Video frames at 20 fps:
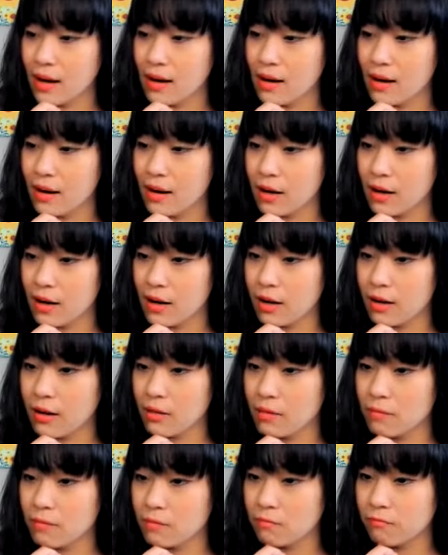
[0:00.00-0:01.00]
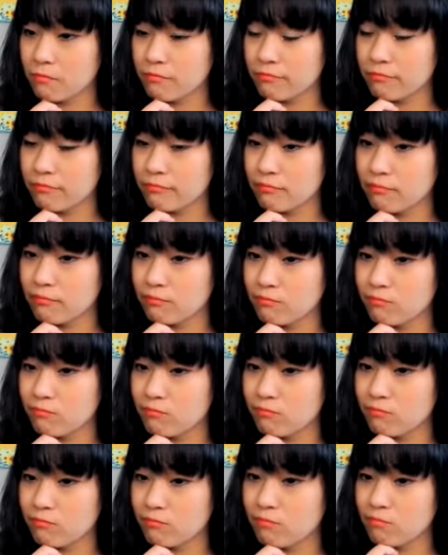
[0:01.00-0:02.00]
um,
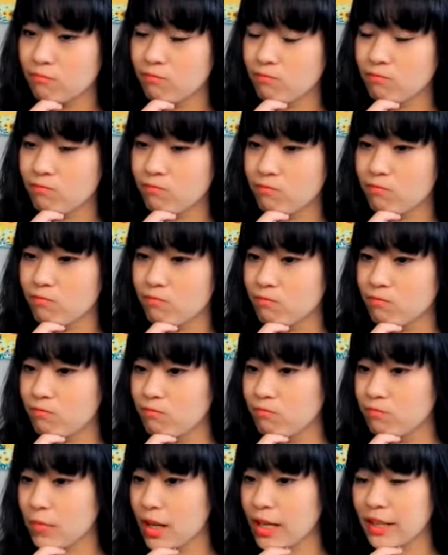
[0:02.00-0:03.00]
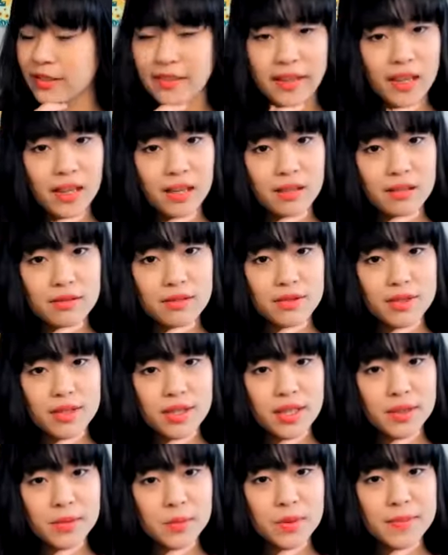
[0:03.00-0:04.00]
hmm, anything else
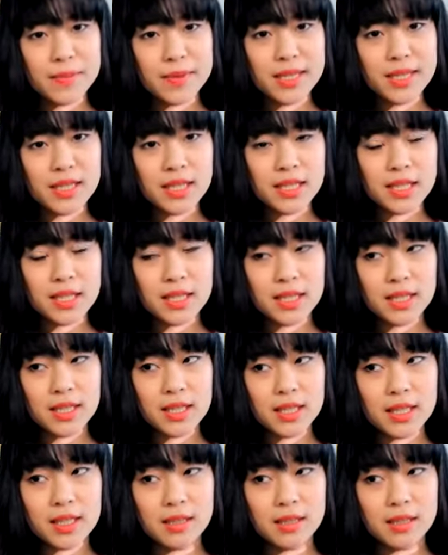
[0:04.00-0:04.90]
that we missed?